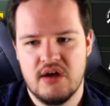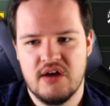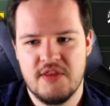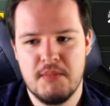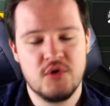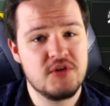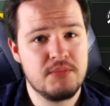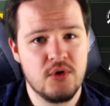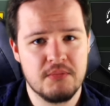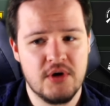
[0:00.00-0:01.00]
The most
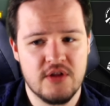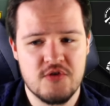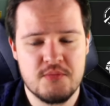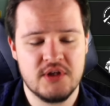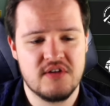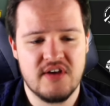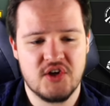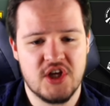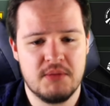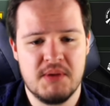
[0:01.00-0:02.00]
important part of this build is
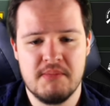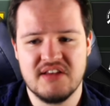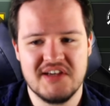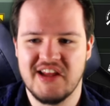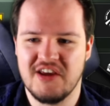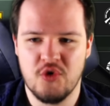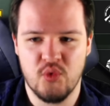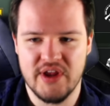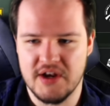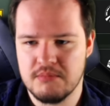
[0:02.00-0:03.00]
actually going to be maintaining
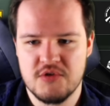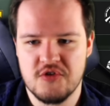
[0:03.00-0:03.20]
grit.